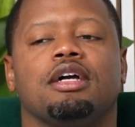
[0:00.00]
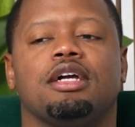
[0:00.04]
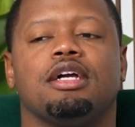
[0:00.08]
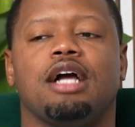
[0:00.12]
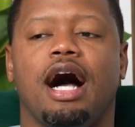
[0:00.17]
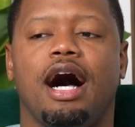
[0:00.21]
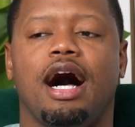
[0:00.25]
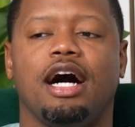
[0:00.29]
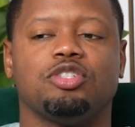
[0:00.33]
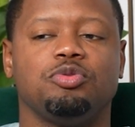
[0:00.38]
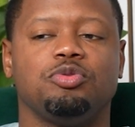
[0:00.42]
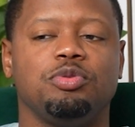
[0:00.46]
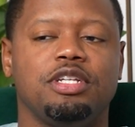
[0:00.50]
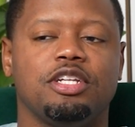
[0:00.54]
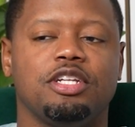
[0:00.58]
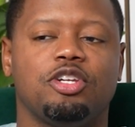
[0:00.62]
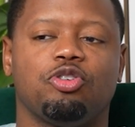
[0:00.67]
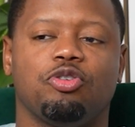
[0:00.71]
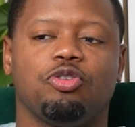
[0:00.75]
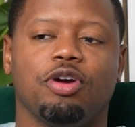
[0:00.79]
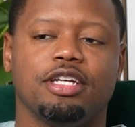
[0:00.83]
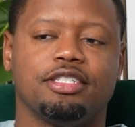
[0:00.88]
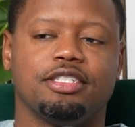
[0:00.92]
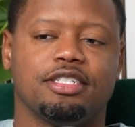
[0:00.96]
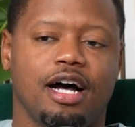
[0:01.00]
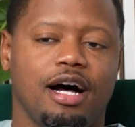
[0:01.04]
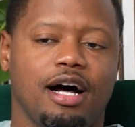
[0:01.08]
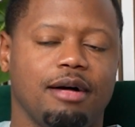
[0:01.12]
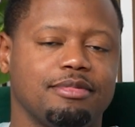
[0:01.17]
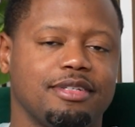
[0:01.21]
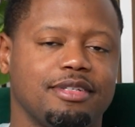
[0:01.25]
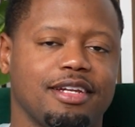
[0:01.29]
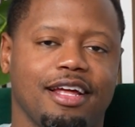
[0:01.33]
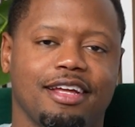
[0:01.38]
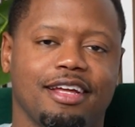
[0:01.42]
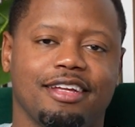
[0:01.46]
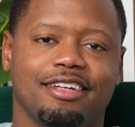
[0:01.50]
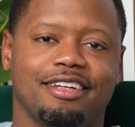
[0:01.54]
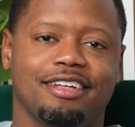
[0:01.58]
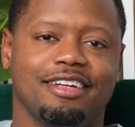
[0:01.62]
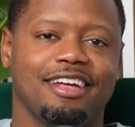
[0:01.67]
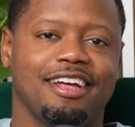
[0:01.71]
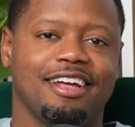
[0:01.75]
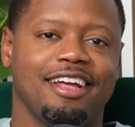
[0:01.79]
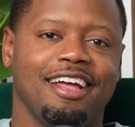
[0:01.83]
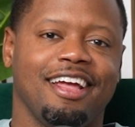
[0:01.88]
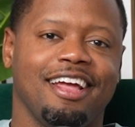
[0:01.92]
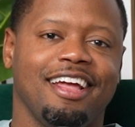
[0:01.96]
Guys, we did a great job today.
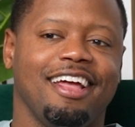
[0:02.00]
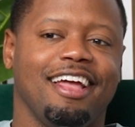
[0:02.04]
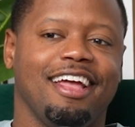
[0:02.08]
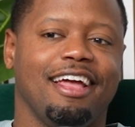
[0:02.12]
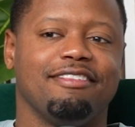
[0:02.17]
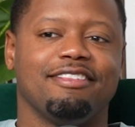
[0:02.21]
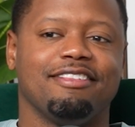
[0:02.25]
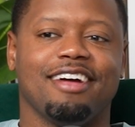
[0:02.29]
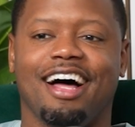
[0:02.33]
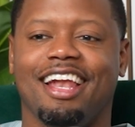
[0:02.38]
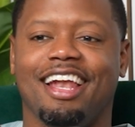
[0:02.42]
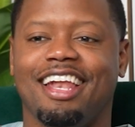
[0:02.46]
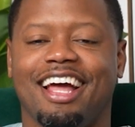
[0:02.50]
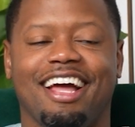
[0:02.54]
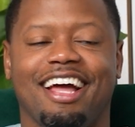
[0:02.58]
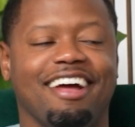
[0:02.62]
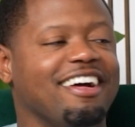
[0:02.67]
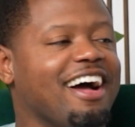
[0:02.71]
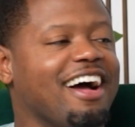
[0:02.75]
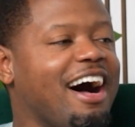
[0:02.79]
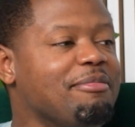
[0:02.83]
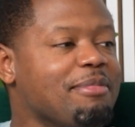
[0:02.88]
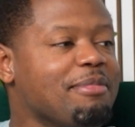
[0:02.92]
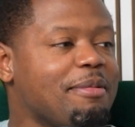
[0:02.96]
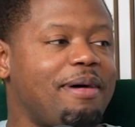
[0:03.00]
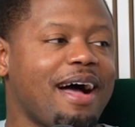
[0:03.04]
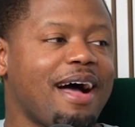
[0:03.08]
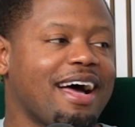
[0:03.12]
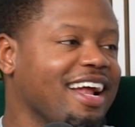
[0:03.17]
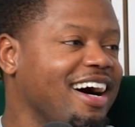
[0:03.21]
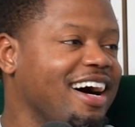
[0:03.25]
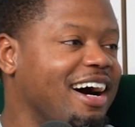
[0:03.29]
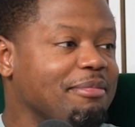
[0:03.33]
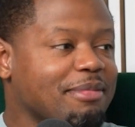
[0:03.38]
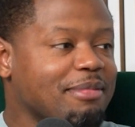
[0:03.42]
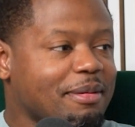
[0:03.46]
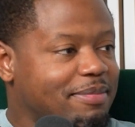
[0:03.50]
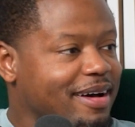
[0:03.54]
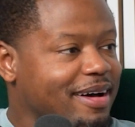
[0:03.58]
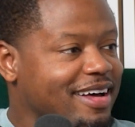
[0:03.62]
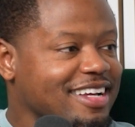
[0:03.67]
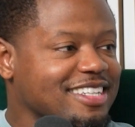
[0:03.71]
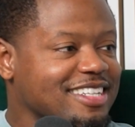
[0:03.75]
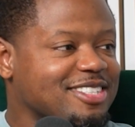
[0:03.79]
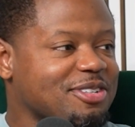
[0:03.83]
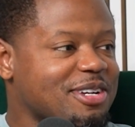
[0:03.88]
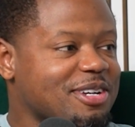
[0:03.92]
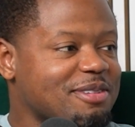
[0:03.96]
If y'all, I'm gonna
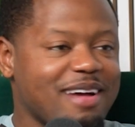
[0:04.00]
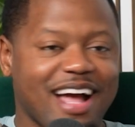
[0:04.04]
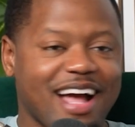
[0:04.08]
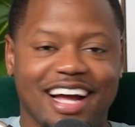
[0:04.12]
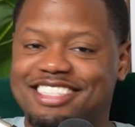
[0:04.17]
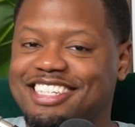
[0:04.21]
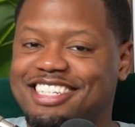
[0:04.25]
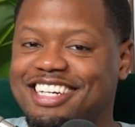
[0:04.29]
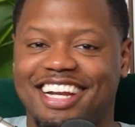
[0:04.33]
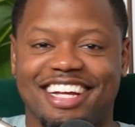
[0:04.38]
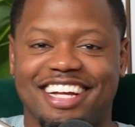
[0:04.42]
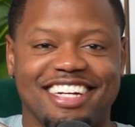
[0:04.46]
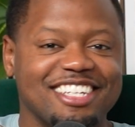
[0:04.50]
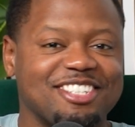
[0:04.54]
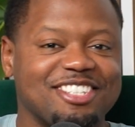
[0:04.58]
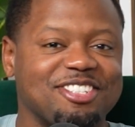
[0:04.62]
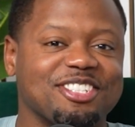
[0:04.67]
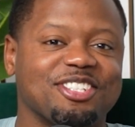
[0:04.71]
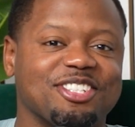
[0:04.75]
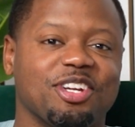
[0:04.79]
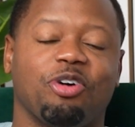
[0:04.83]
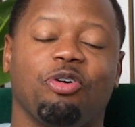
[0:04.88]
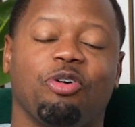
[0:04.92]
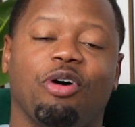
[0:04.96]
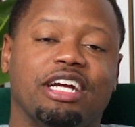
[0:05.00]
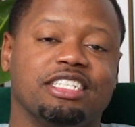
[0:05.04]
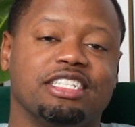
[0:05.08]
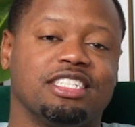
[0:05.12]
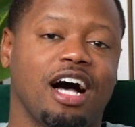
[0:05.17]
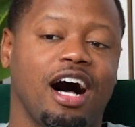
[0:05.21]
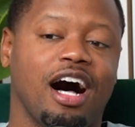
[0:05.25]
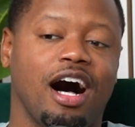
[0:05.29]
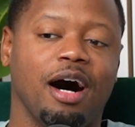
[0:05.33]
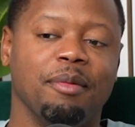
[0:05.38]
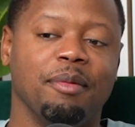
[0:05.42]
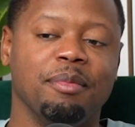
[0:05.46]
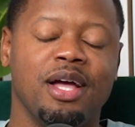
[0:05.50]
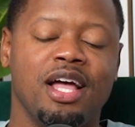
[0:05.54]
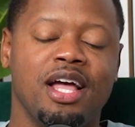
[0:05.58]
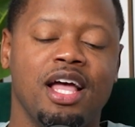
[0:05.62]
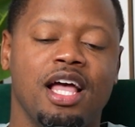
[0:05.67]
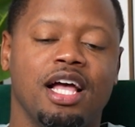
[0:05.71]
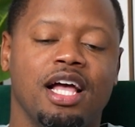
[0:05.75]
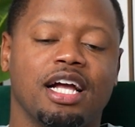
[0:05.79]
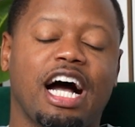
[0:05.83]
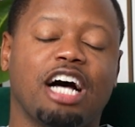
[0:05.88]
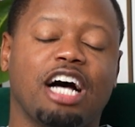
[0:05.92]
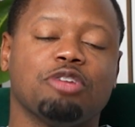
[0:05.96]
pat us on the back today. This is a great job,
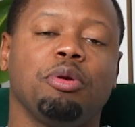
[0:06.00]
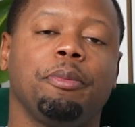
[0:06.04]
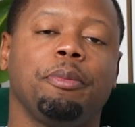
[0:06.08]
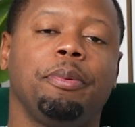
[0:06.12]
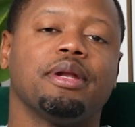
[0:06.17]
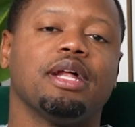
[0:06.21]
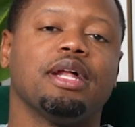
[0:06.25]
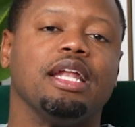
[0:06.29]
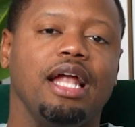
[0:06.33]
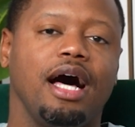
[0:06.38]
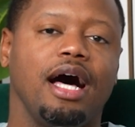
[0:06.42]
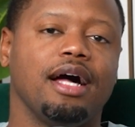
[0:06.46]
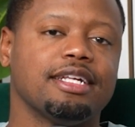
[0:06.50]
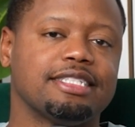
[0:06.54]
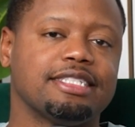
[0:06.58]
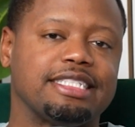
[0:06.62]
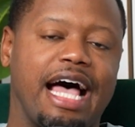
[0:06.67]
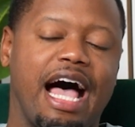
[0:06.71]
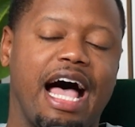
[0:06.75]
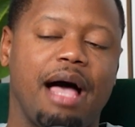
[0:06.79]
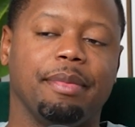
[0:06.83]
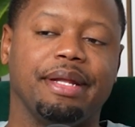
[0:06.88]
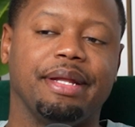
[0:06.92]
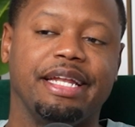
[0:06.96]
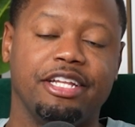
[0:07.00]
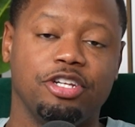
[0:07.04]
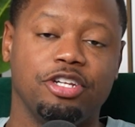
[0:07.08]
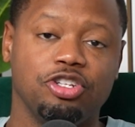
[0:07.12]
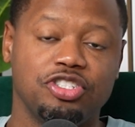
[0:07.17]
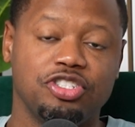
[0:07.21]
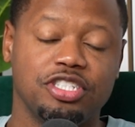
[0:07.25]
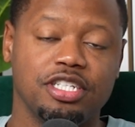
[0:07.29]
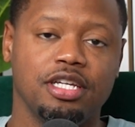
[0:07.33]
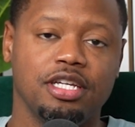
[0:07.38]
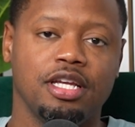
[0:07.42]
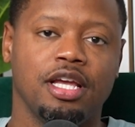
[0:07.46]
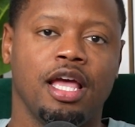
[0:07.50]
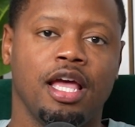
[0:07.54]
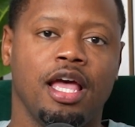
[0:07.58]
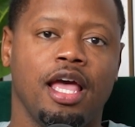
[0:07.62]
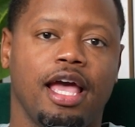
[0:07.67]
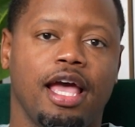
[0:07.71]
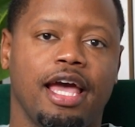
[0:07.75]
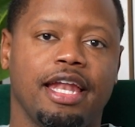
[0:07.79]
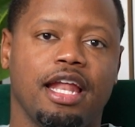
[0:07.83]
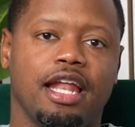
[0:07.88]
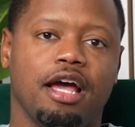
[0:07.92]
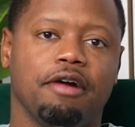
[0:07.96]
guys. We put a lot of time and energy
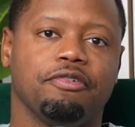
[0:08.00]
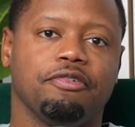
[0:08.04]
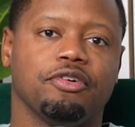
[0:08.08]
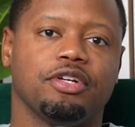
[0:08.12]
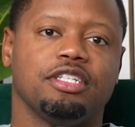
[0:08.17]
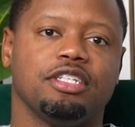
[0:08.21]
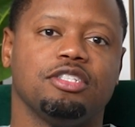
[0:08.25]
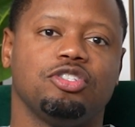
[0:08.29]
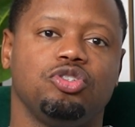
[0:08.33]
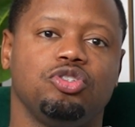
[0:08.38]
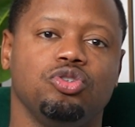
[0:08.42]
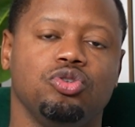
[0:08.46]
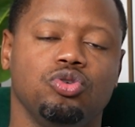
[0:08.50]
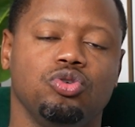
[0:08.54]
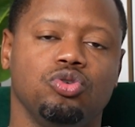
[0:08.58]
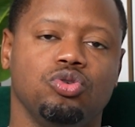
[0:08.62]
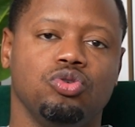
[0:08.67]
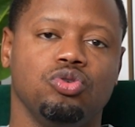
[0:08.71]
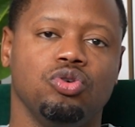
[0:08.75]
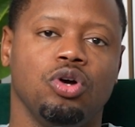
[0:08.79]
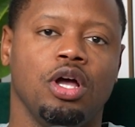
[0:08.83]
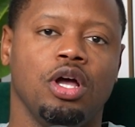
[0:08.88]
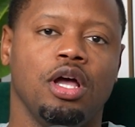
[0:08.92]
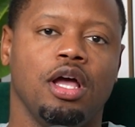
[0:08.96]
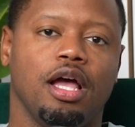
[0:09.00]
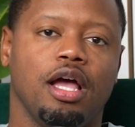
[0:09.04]
and effort into